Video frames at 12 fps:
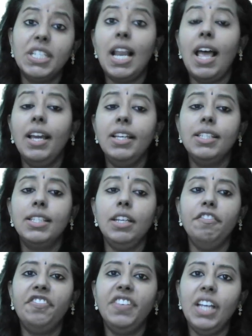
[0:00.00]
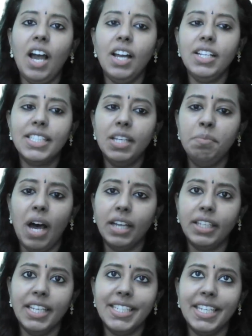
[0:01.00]
specialized in finance and
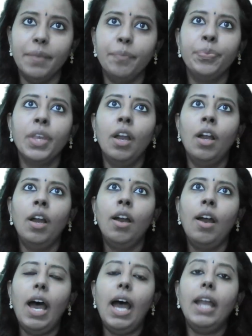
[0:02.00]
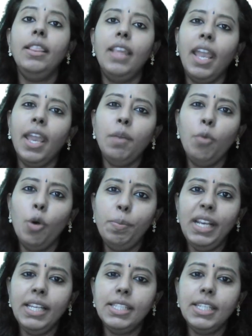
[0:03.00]
marketing, and their
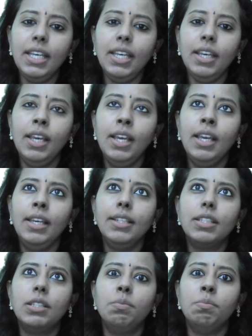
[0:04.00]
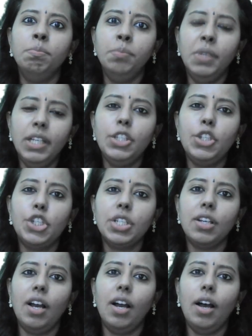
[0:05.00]
mobility is
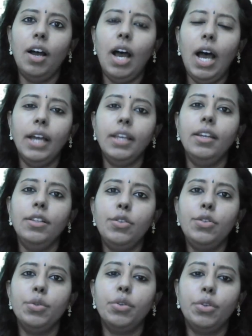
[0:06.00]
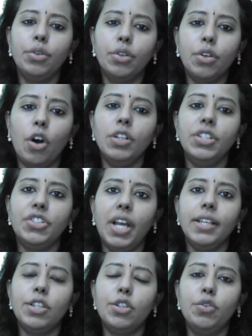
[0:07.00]
much higher to
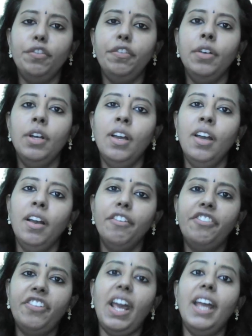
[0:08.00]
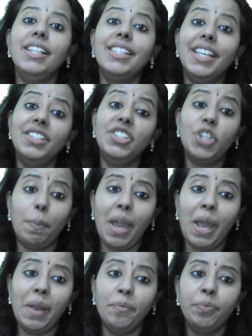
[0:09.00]
contrast to France and
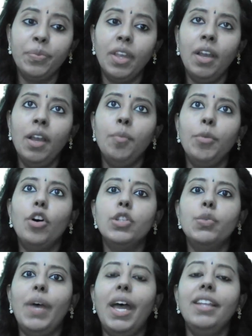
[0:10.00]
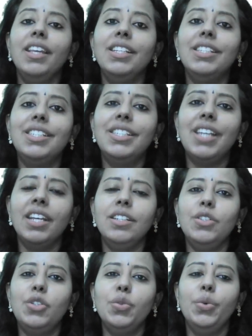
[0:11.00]
Japan, because where they
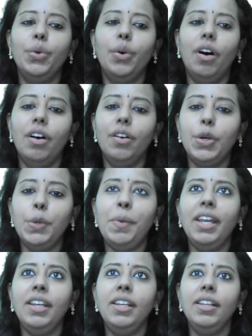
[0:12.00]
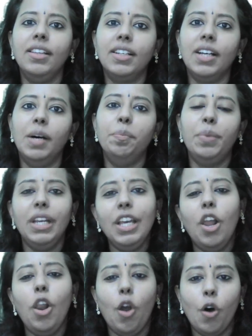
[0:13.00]
tend to remain in the
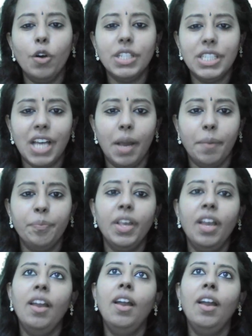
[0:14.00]
company a long time.